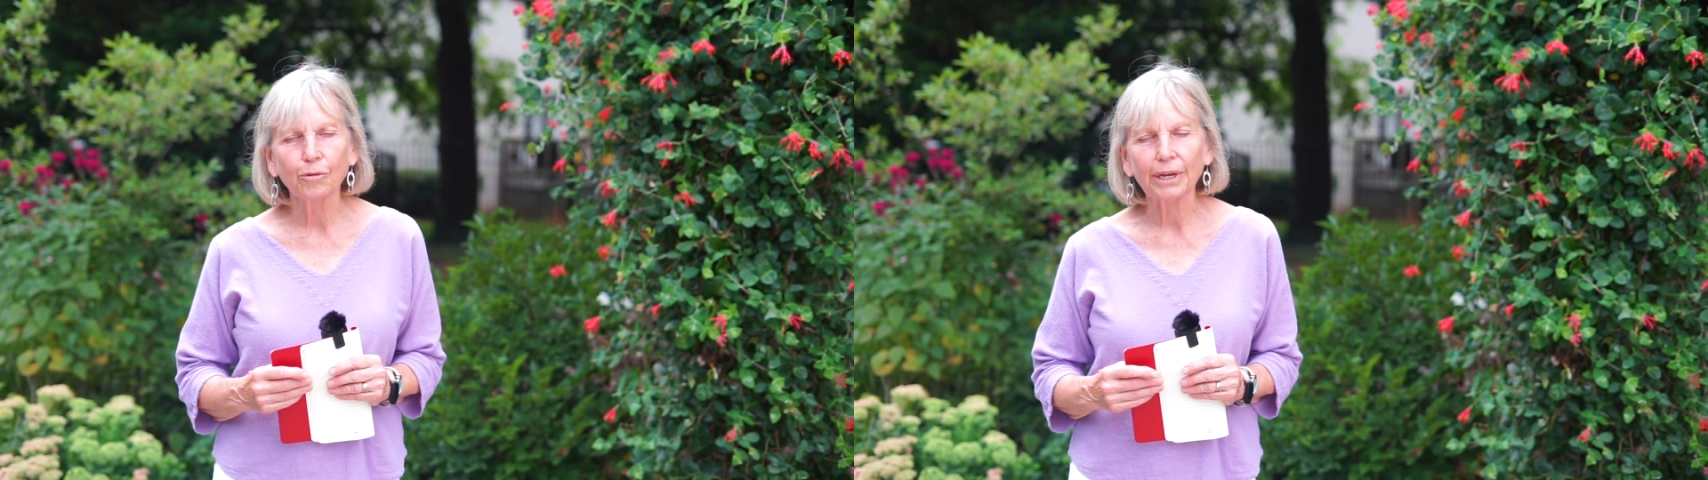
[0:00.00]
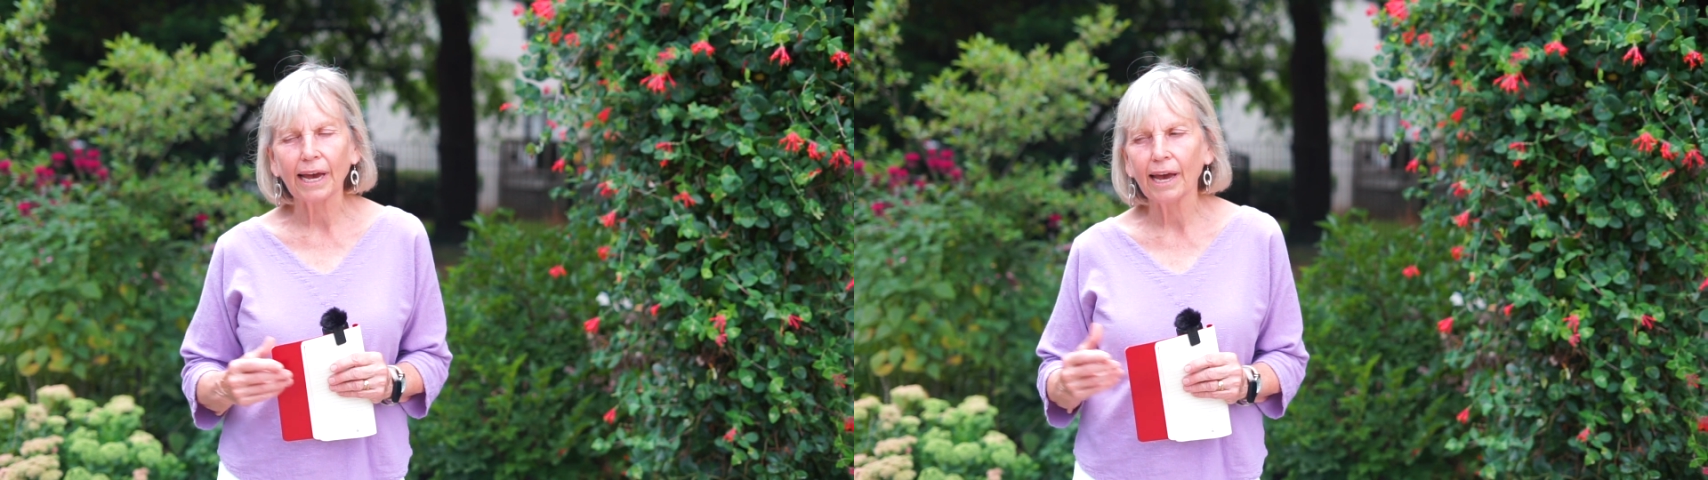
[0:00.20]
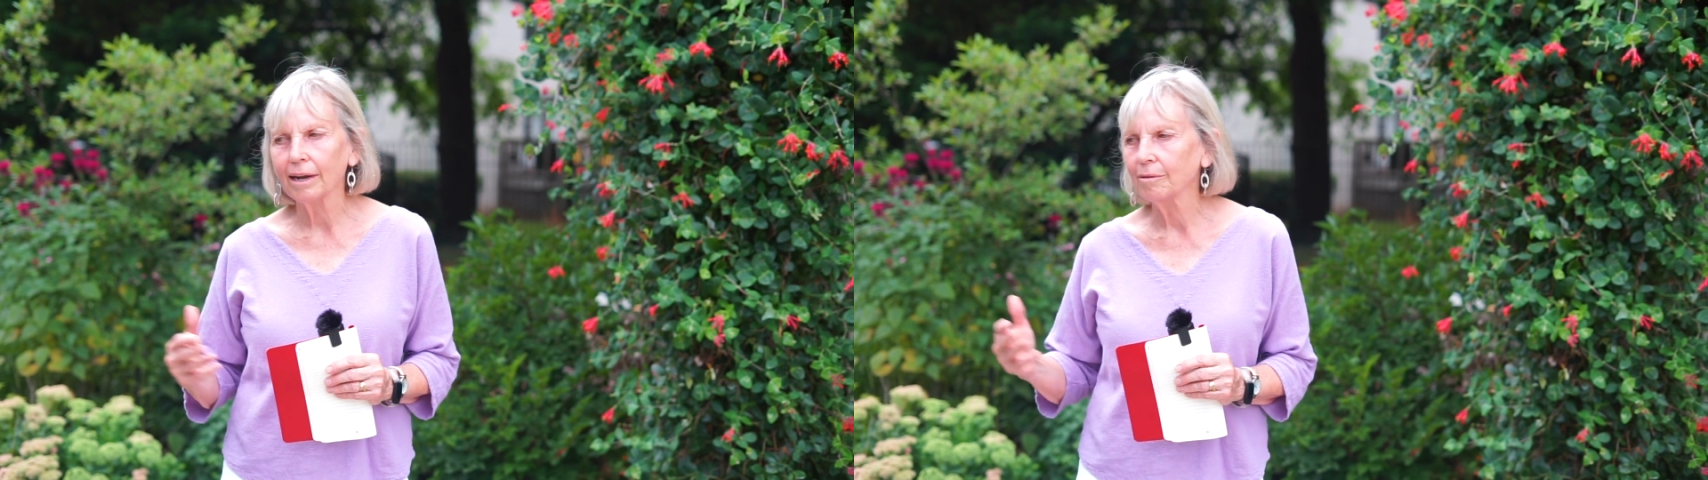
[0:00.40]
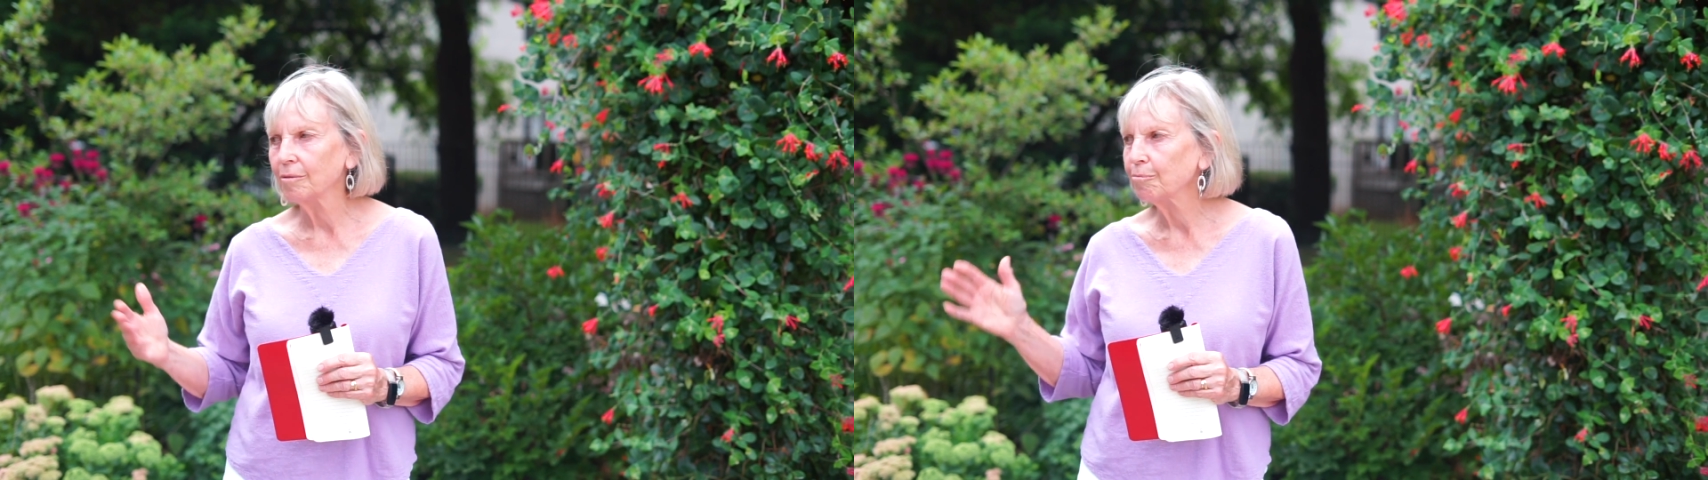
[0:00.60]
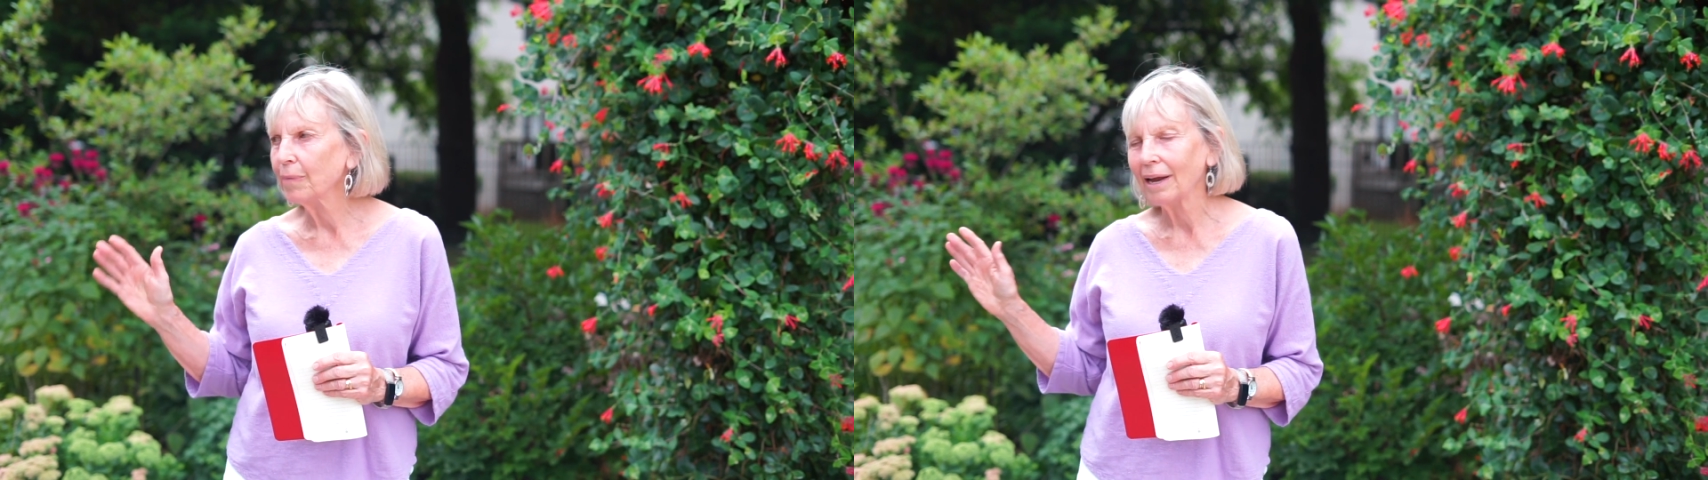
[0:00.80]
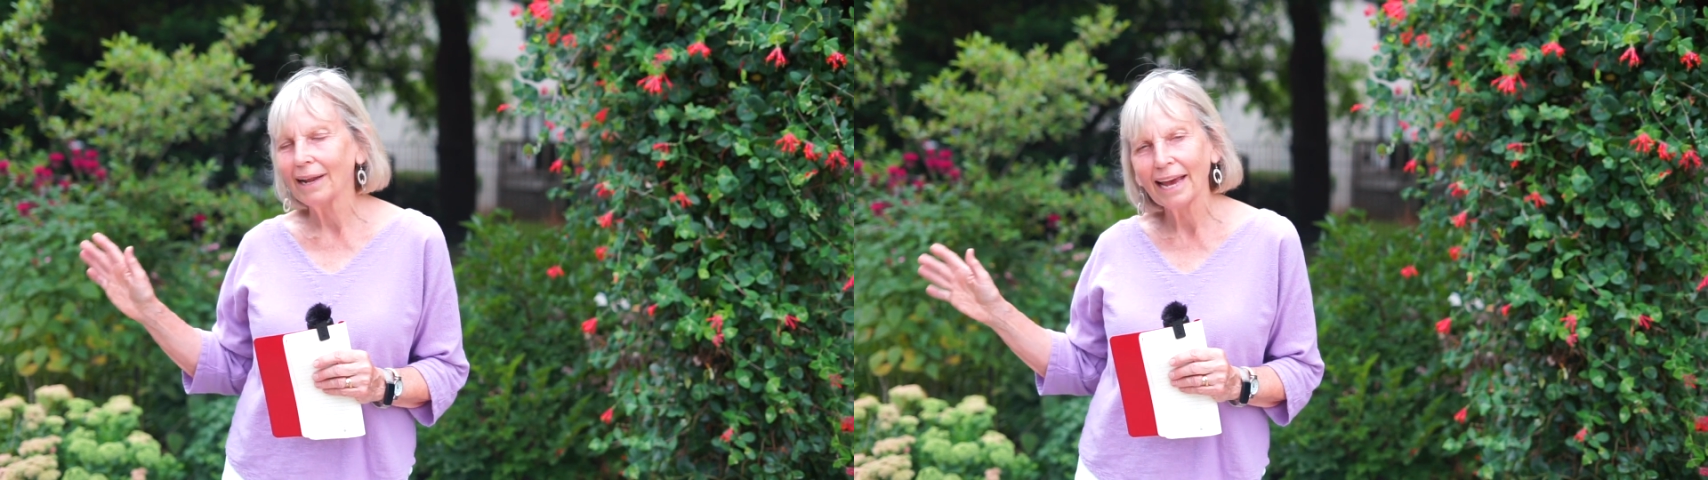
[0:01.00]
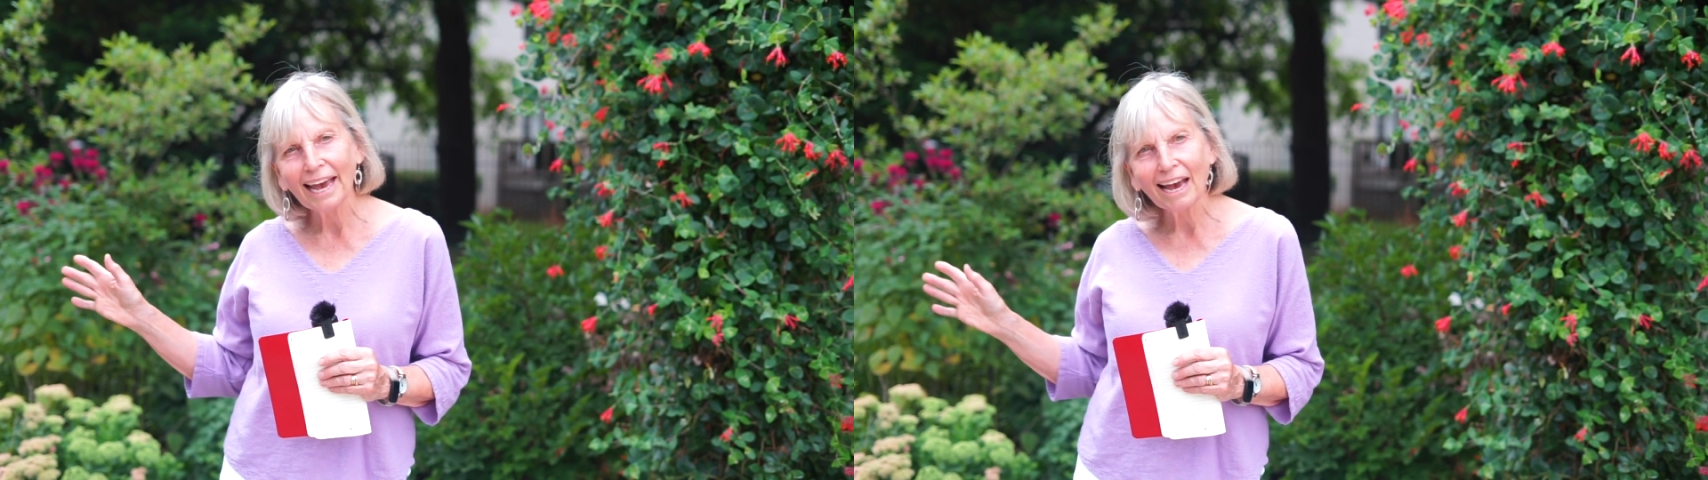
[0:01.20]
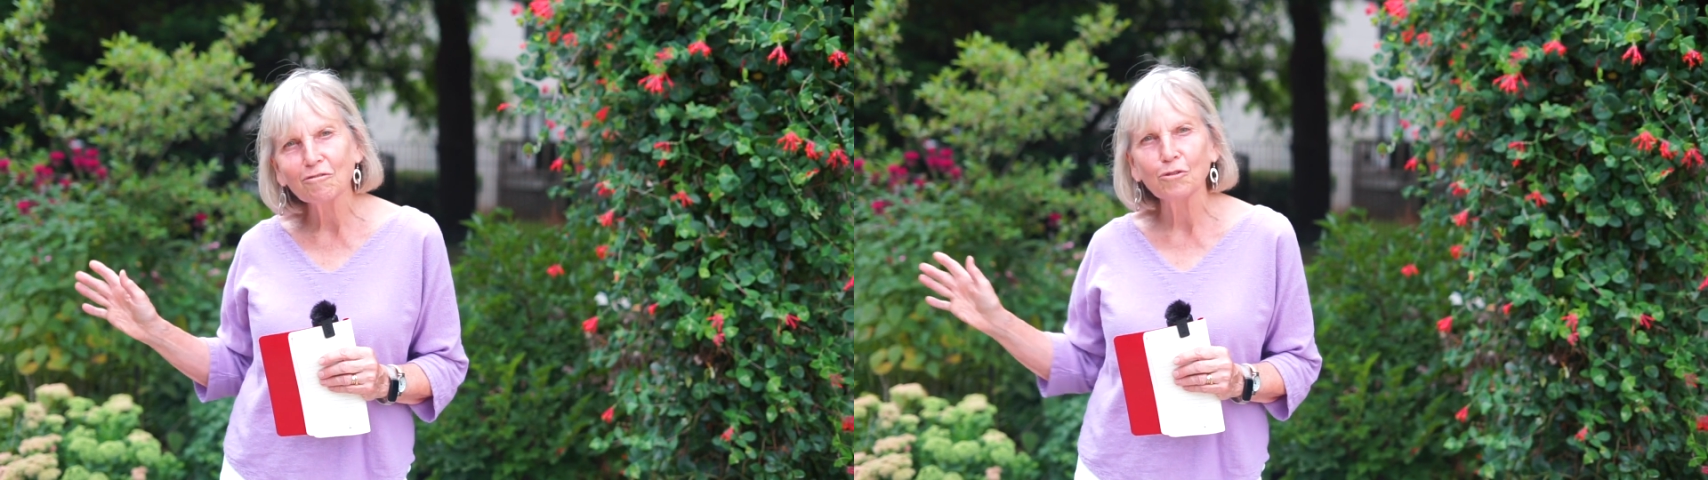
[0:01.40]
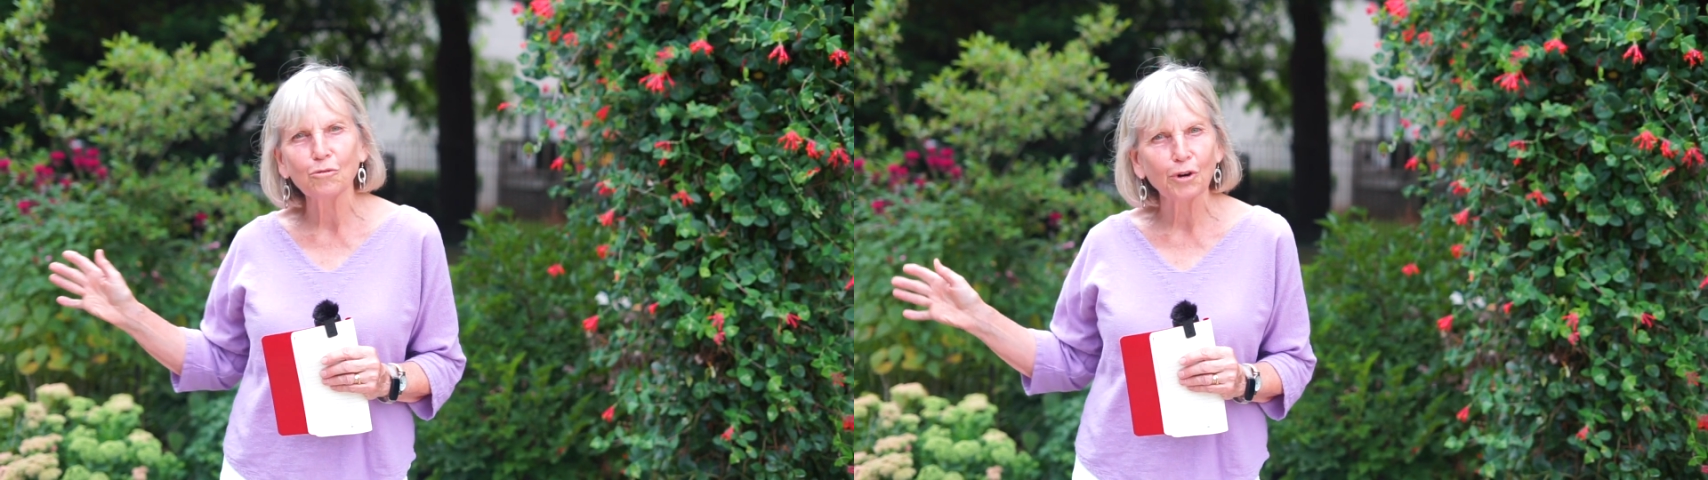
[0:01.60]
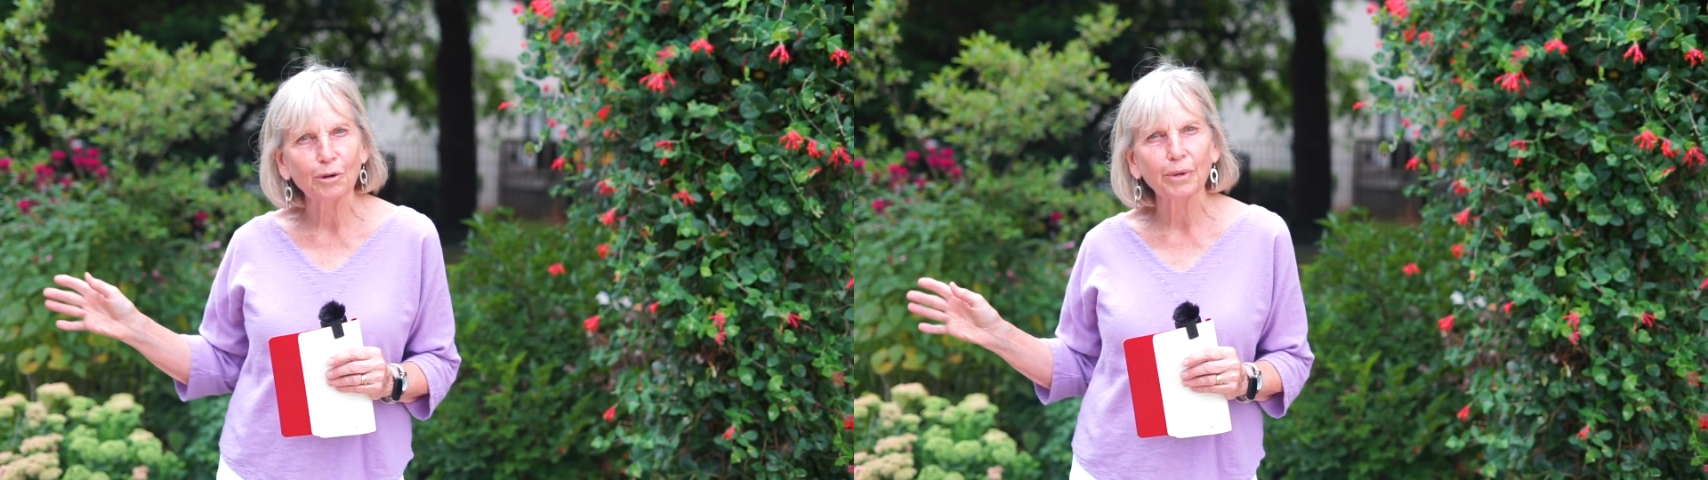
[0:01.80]
we had about half of
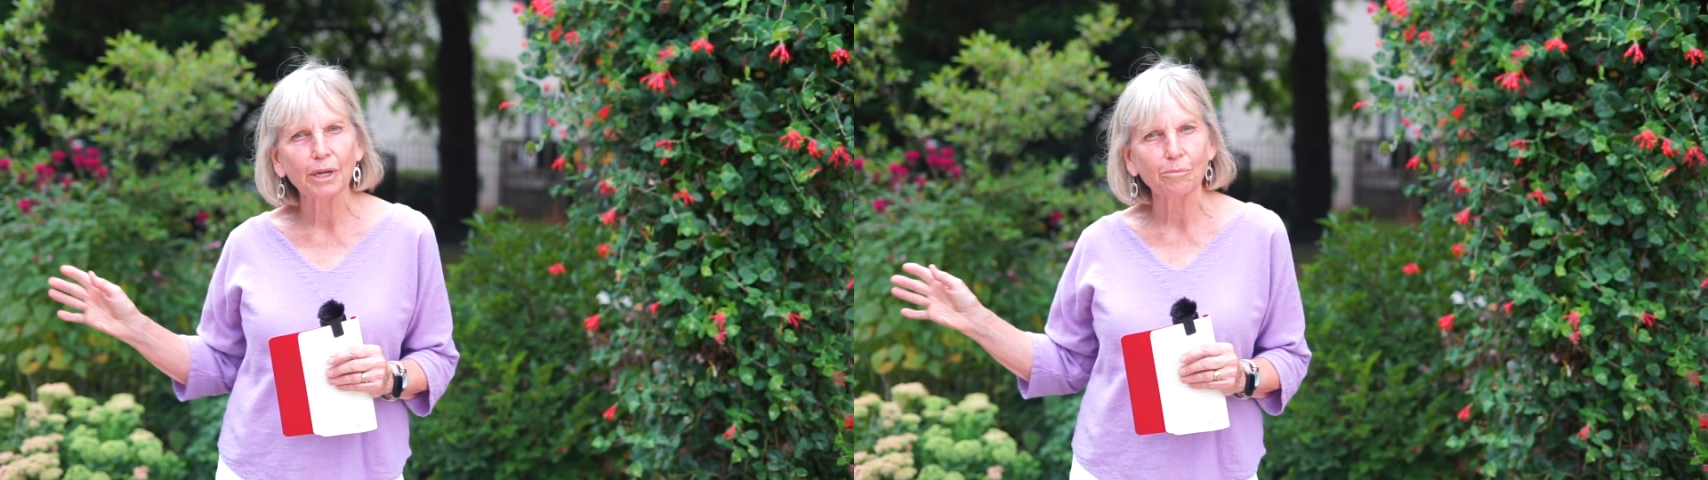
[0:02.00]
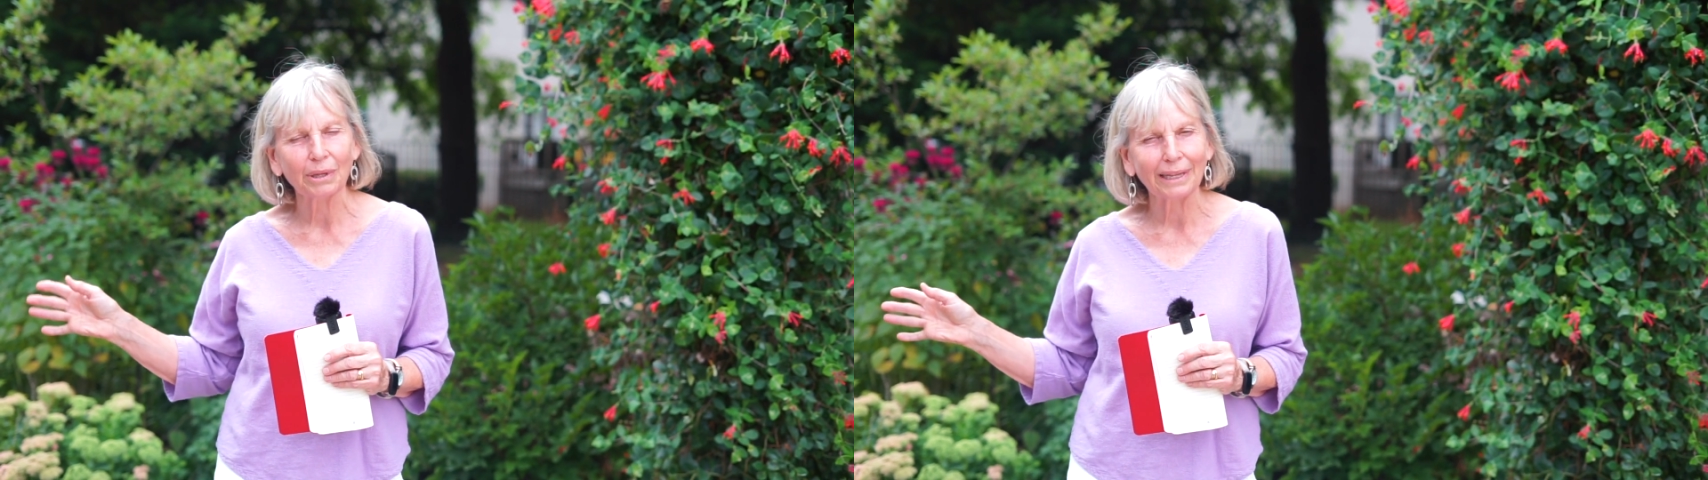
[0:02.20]
one bed